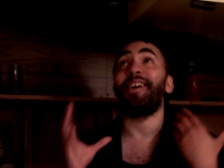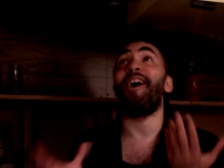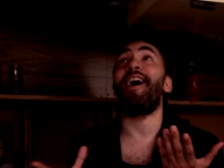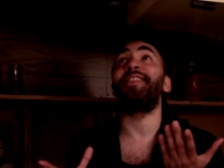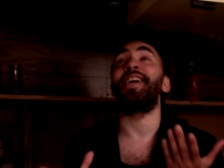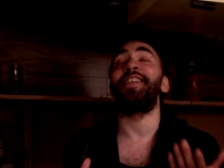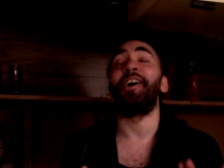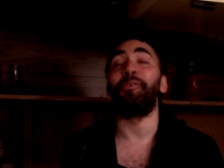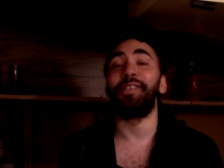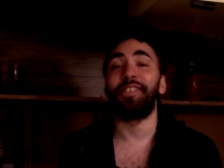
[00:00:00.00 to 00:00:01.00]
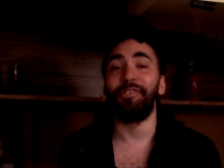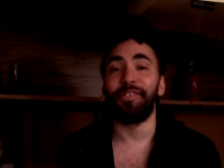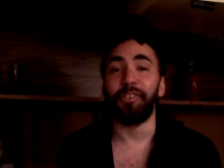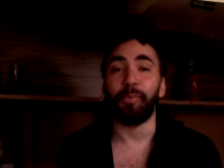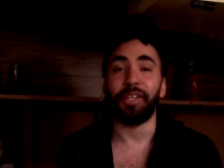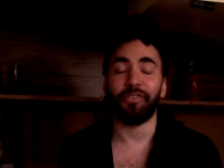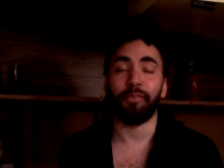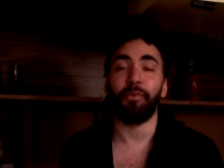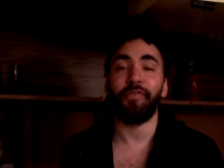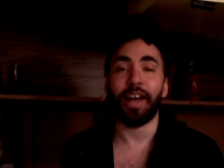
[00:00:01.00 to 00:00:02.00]
God that Nelle was too stupid to
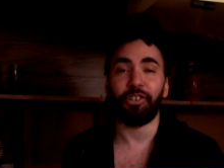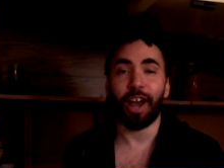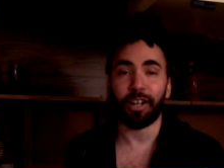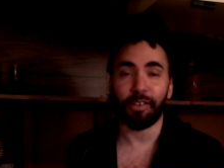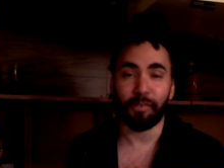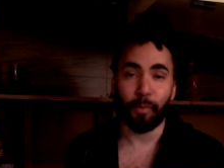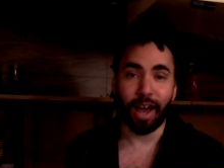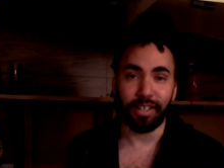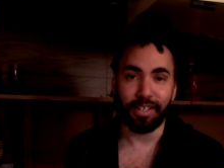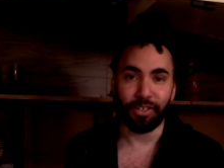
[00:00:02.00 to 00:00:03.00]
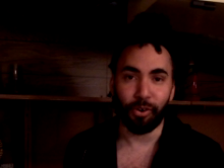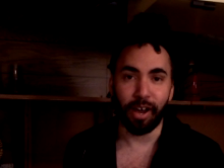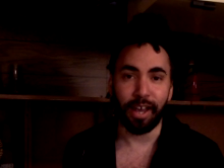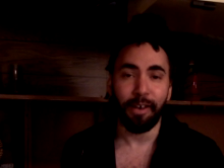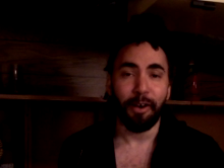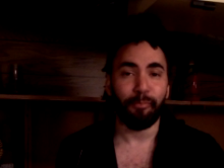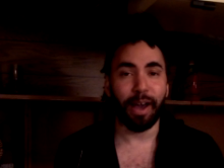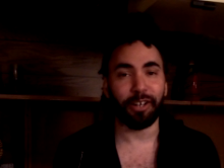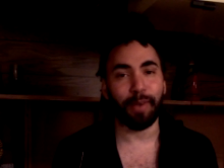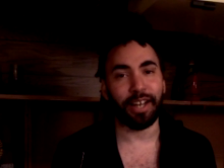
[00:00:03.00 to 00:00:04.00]
remove that tracker from Wiley's toy.
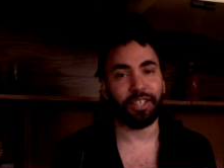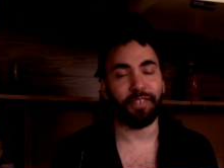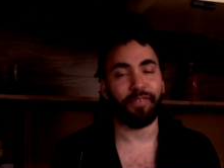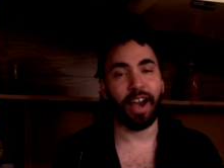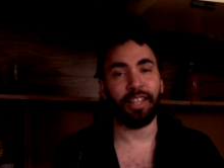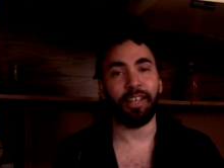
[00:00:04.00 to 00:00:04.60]
Michael managed to find